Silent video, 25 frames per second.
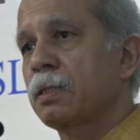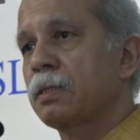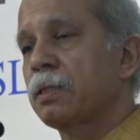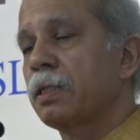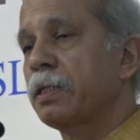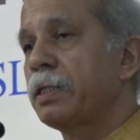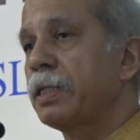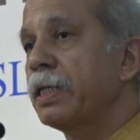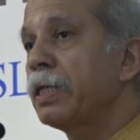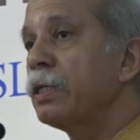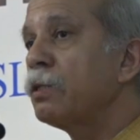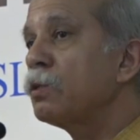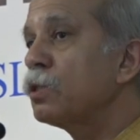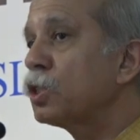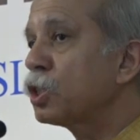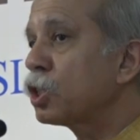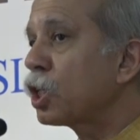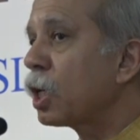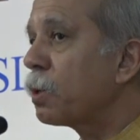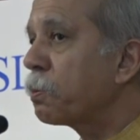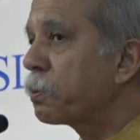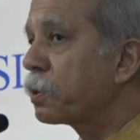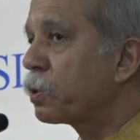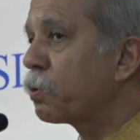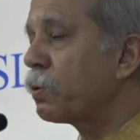The day you
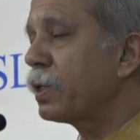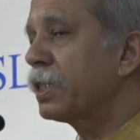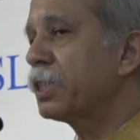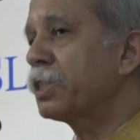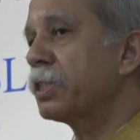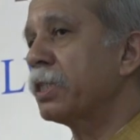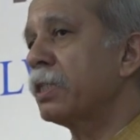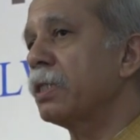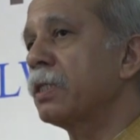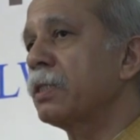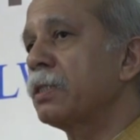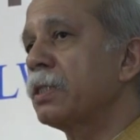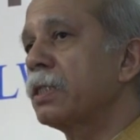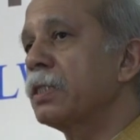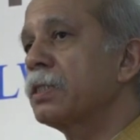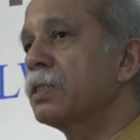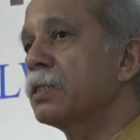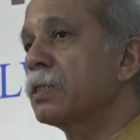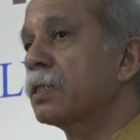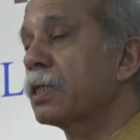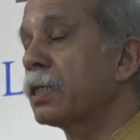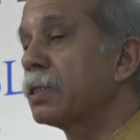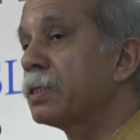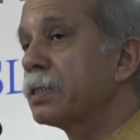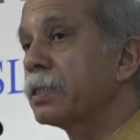start questioning
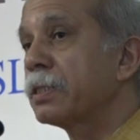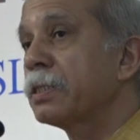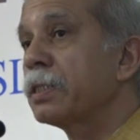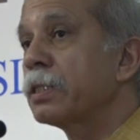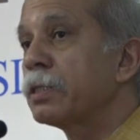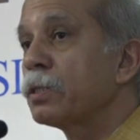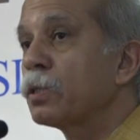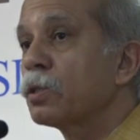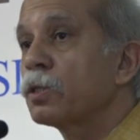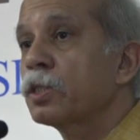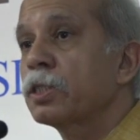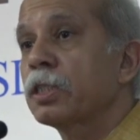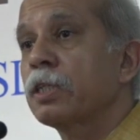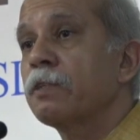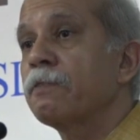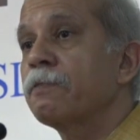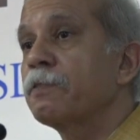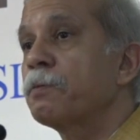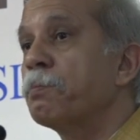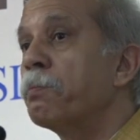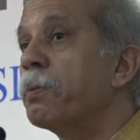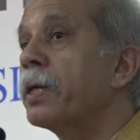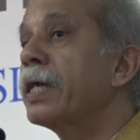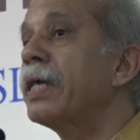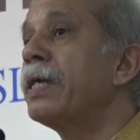this, consider
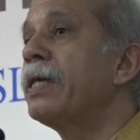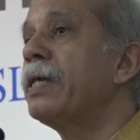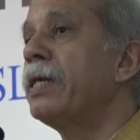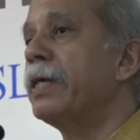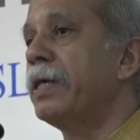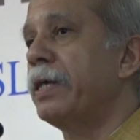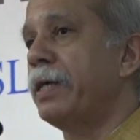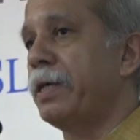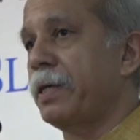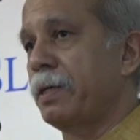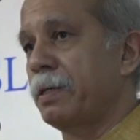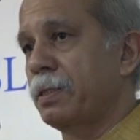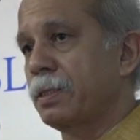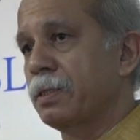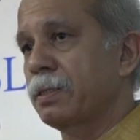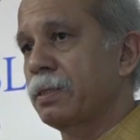yourselves brain dead.